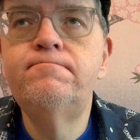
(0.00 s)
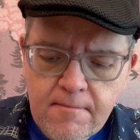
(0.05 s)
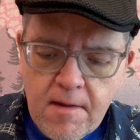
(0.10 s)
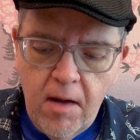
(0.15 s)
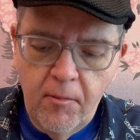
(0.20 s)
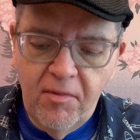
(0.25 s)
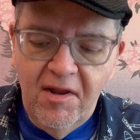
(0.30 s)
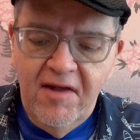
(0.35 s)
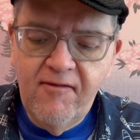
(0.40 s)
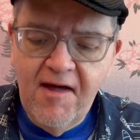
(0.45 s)
I
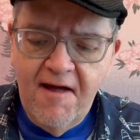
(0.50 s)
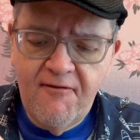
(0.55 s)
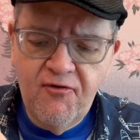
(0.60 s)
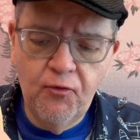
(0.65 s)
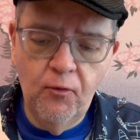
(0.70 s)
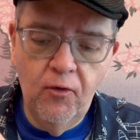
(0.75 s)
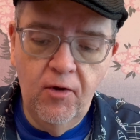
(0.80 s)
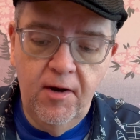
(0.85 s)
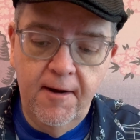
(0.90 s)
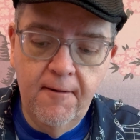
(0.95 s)
believe that's
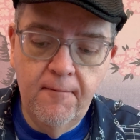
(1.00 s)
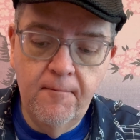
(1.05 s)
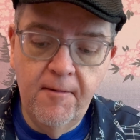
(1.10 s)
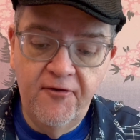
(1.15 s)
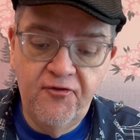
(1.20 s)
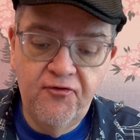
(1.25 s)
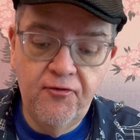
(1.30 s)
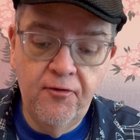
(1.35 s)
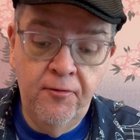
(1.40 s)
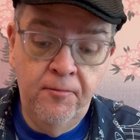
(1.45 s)
woodier
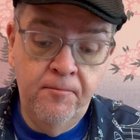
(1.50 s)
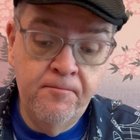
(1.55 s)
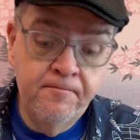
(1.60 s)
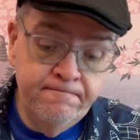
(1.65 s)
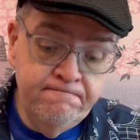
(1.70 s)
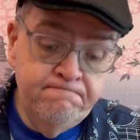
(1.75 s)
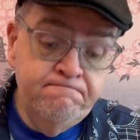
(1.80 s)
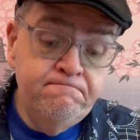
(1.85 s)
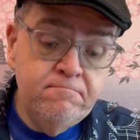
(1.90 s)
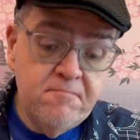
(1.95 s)
mushroom.
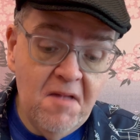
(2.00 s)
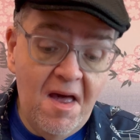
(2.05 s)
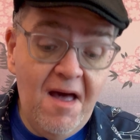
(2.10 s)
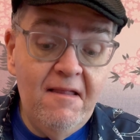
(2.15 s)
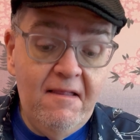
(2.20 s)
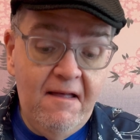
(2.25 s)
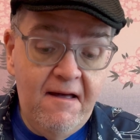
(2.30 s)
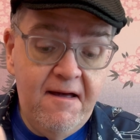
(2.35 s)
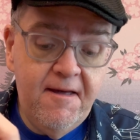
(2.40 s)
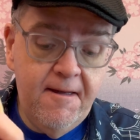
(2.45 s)
I
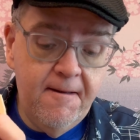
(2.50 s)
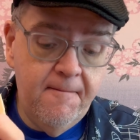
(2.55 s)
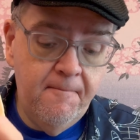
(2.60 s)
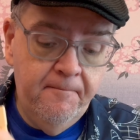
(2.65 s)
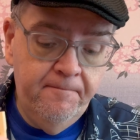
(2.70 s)
like it.